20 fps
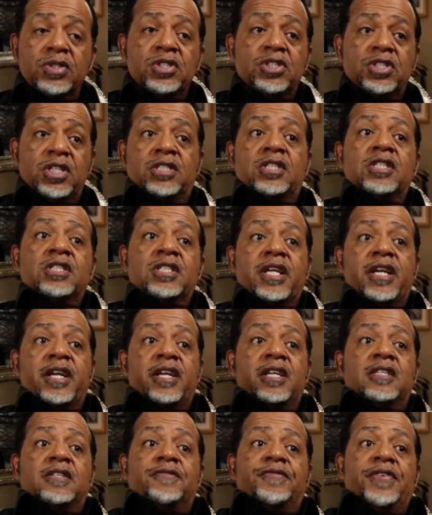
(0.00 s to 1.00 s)
when Jesus said
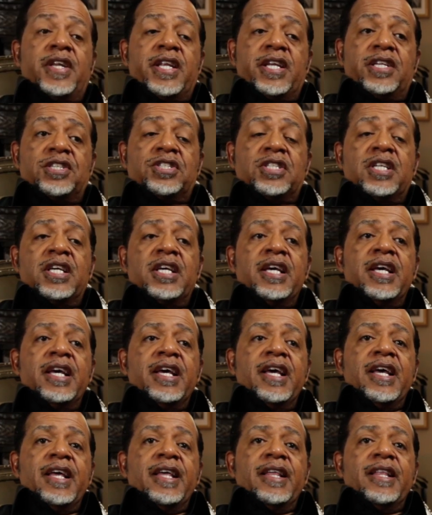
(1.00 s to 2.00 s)
it is finished,
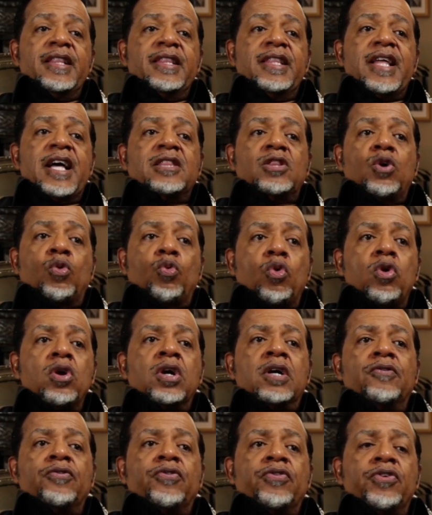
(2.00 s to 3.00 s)
that the
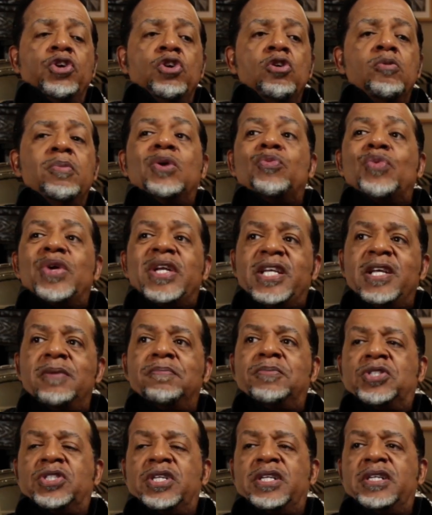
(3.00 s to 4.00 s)
work of human
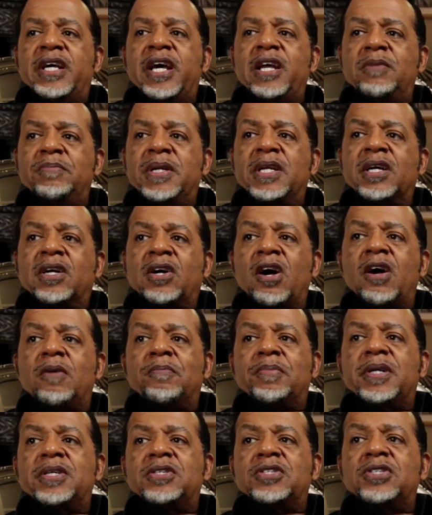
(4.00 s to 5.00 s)
redemption had been
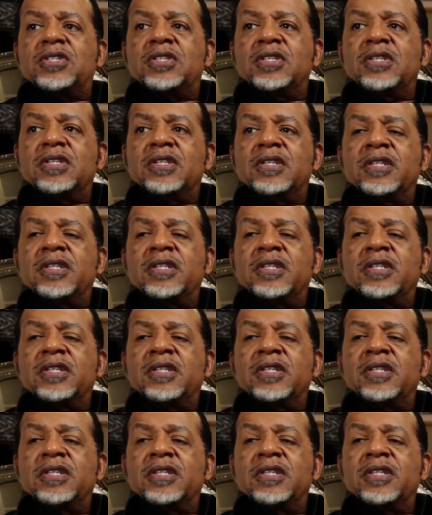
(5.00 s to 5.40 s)
accomplished,